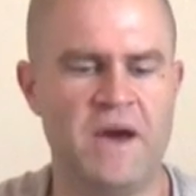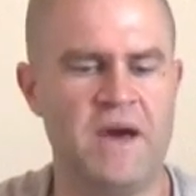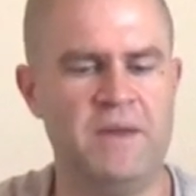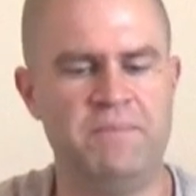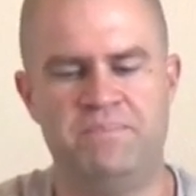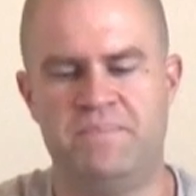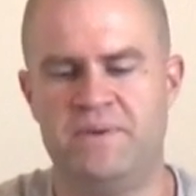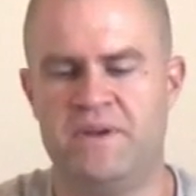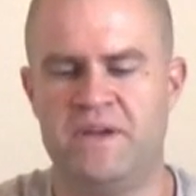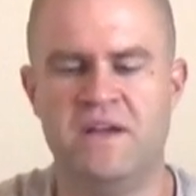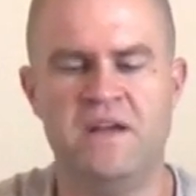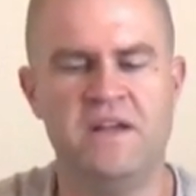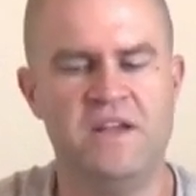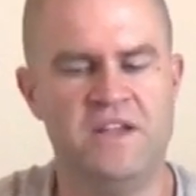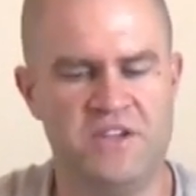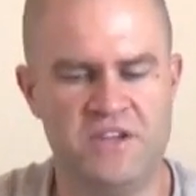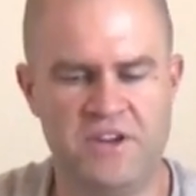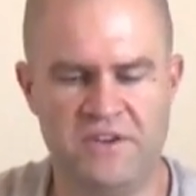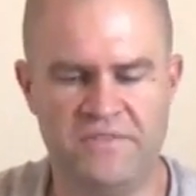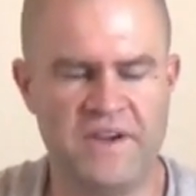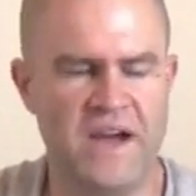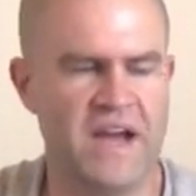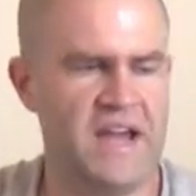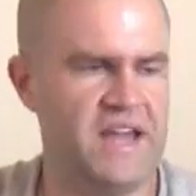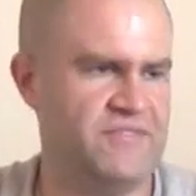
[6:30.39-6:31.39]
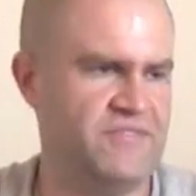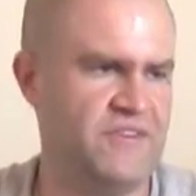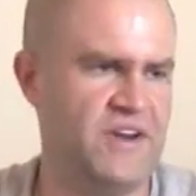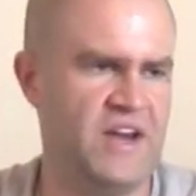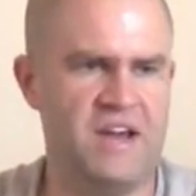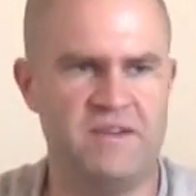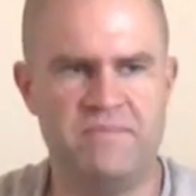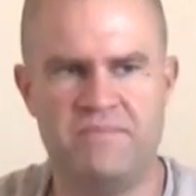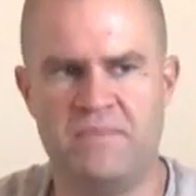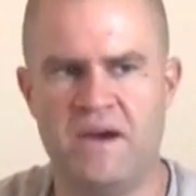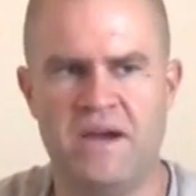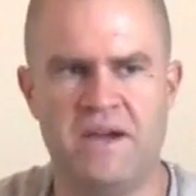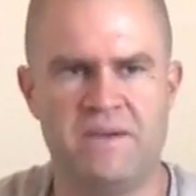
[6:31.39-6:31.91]
I'd pick, you know, if I
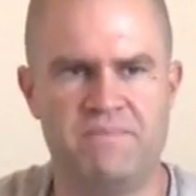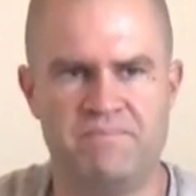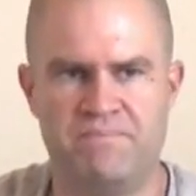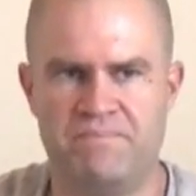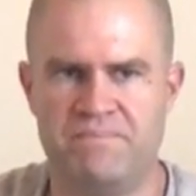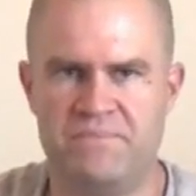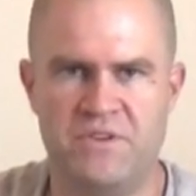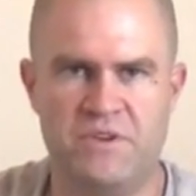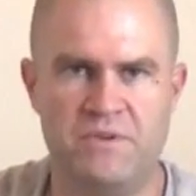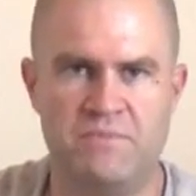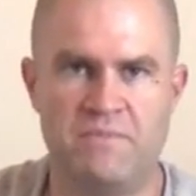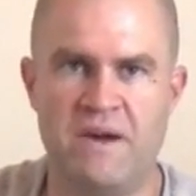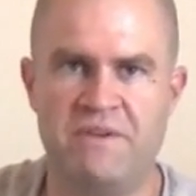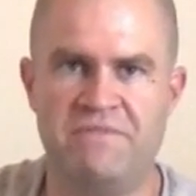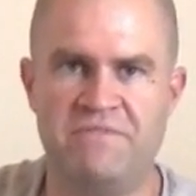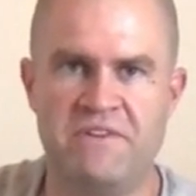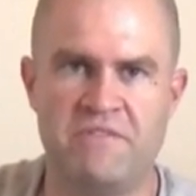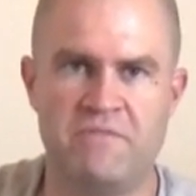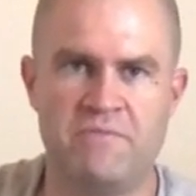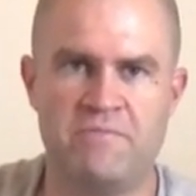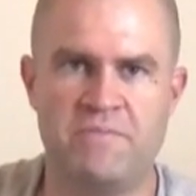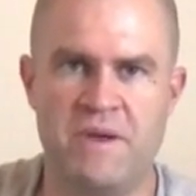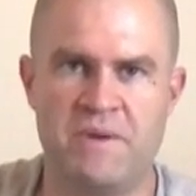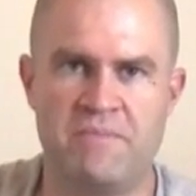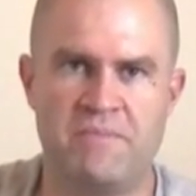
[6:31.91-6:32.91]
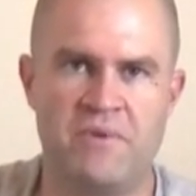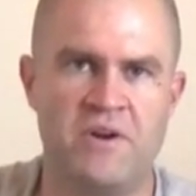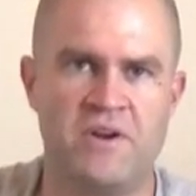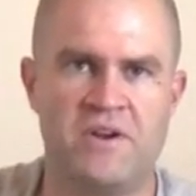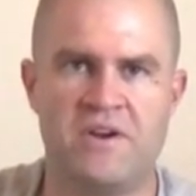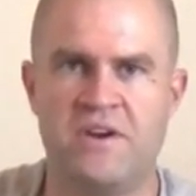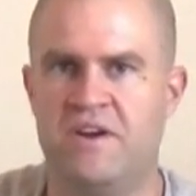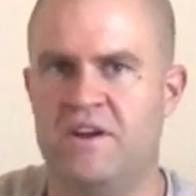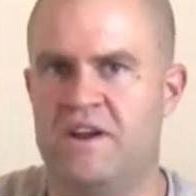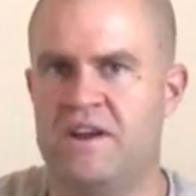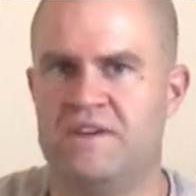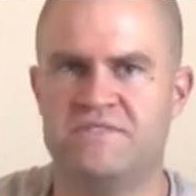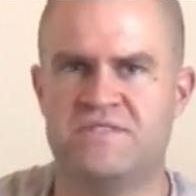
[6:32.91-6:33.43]
had my, you know, my favorite paintball
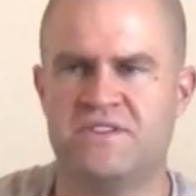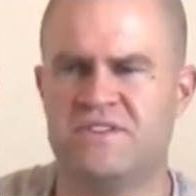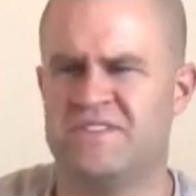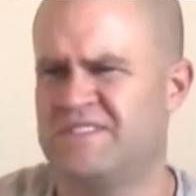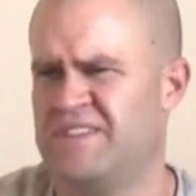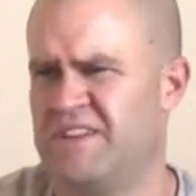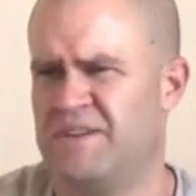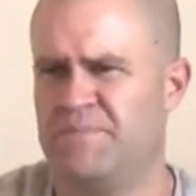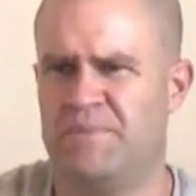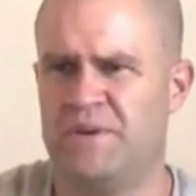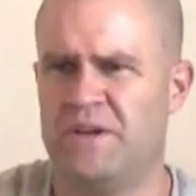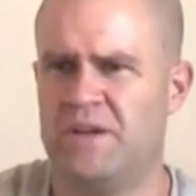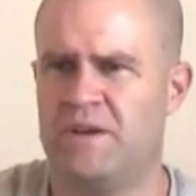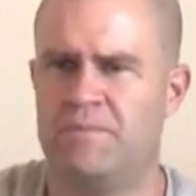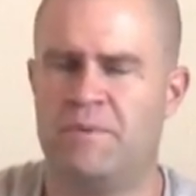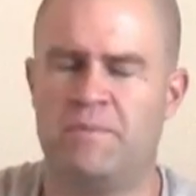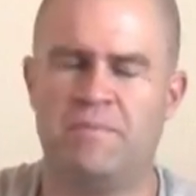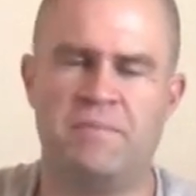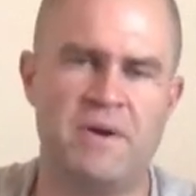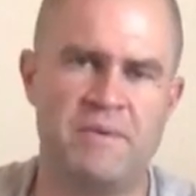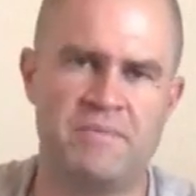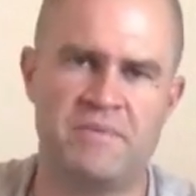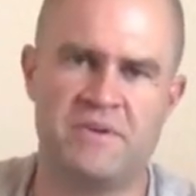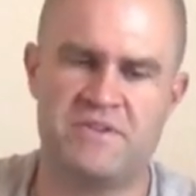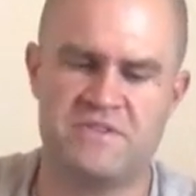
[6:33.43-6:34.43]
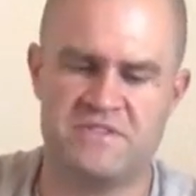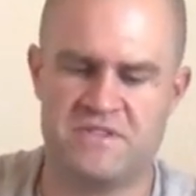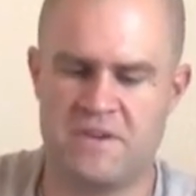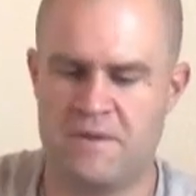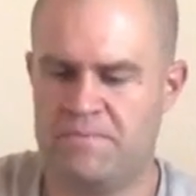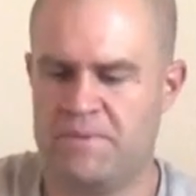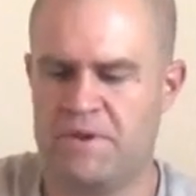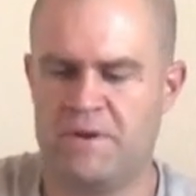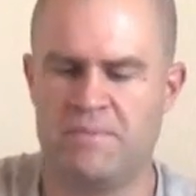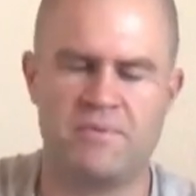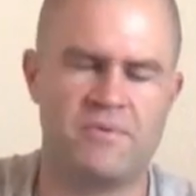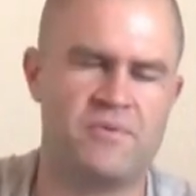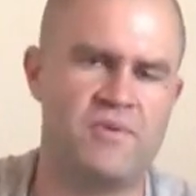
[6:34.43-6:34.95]
gun, and I was looking, instead of picking up a pump gun or
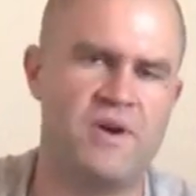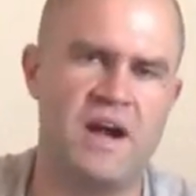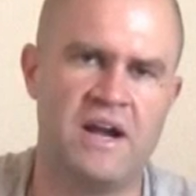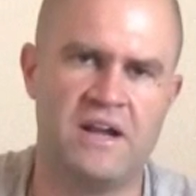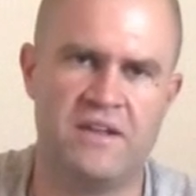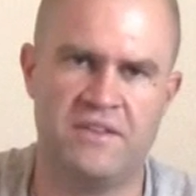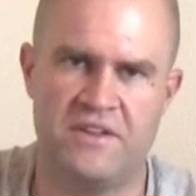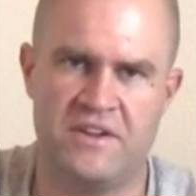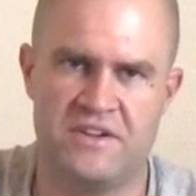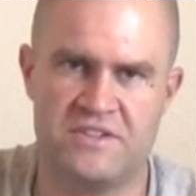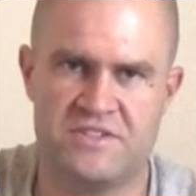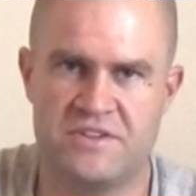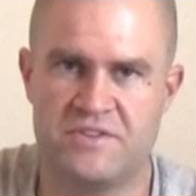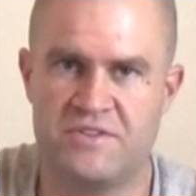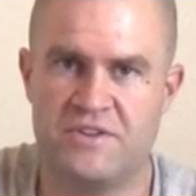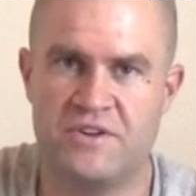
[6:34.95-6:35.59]
something, pick up a rocket launcher.